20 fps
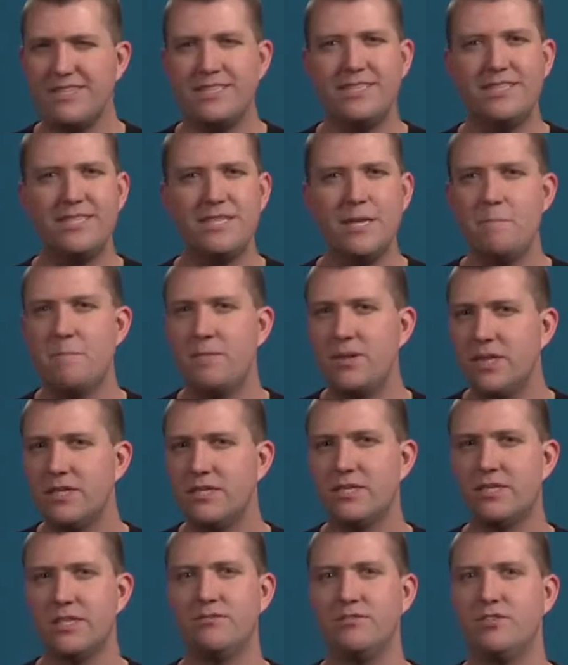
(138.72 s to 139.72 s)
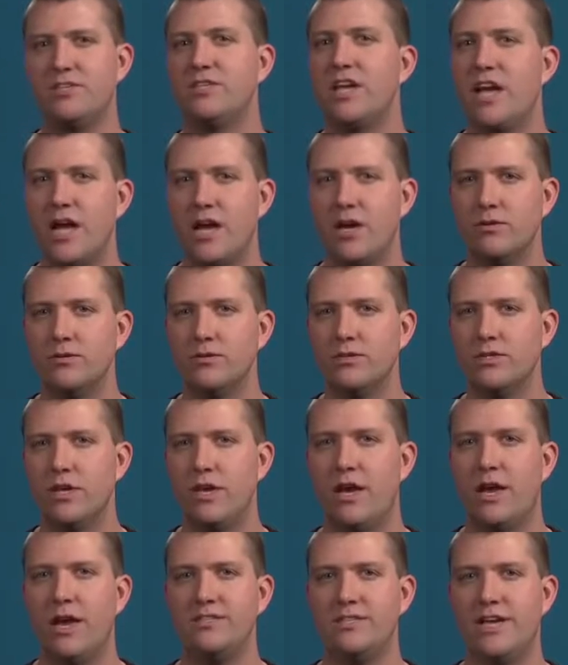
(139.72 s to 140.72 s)
simplest of sounds
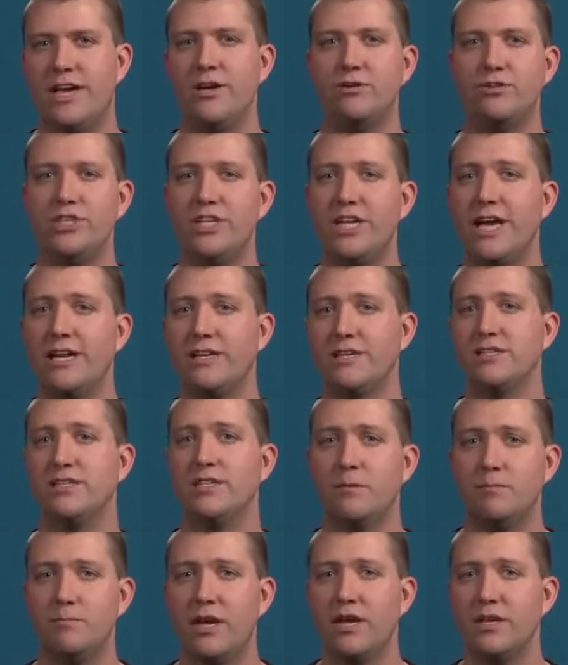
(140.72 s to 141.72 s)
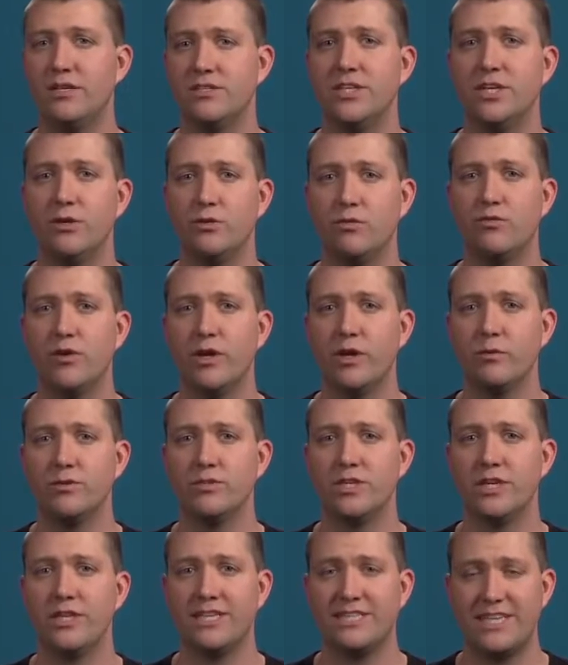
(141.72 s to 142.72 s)
has energy at a single
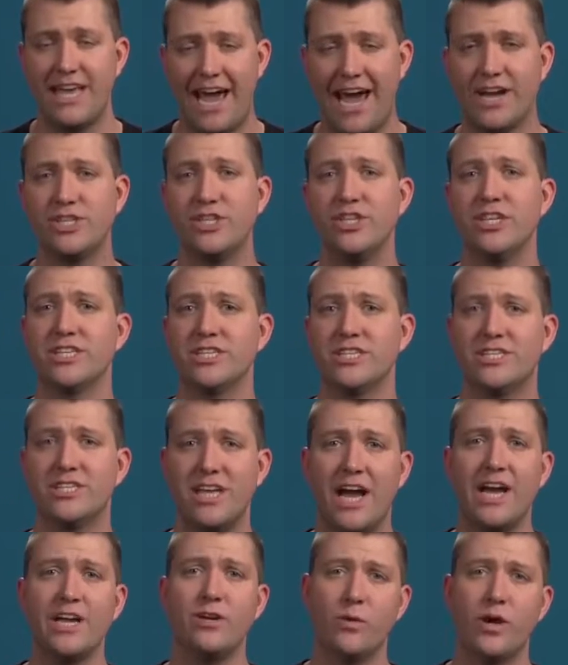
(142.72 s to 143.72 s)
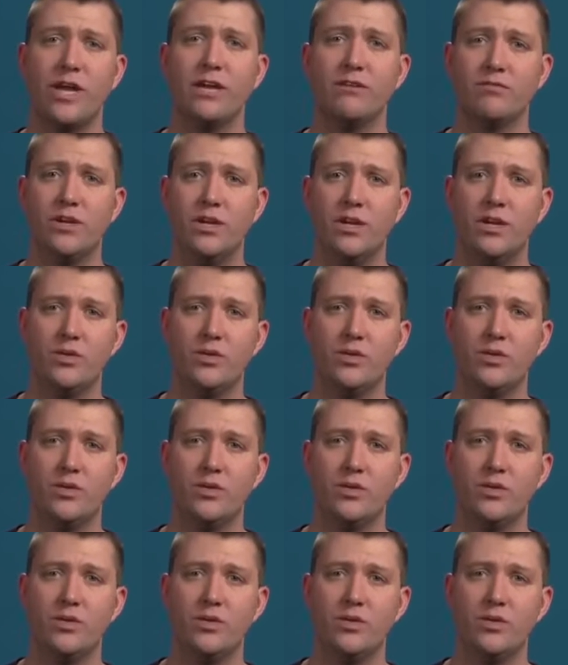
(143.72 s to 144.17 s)
frequency, and that's actually a sine wave.